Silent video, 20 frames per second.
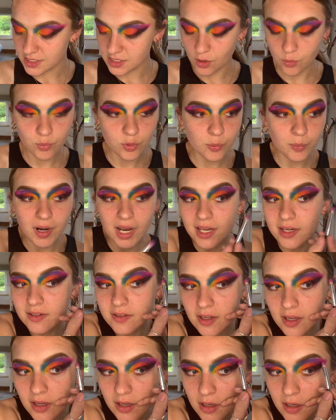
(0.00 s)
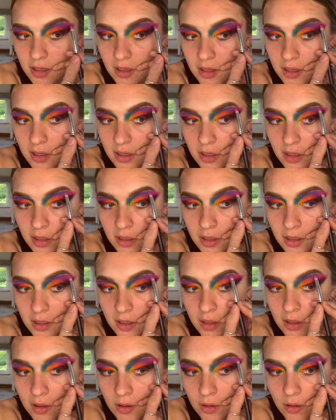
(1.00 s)
and we'll blend it
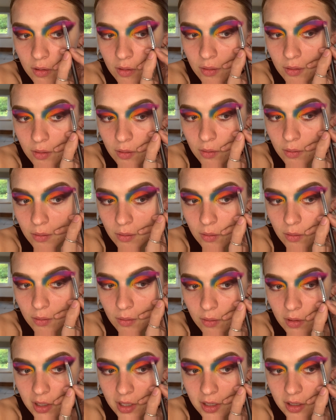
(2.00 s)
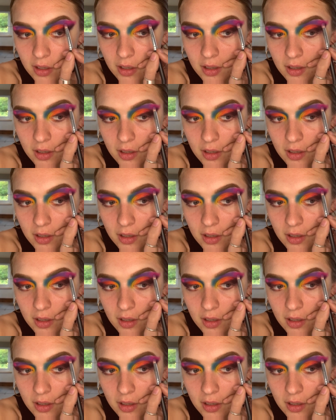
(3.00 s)
all in.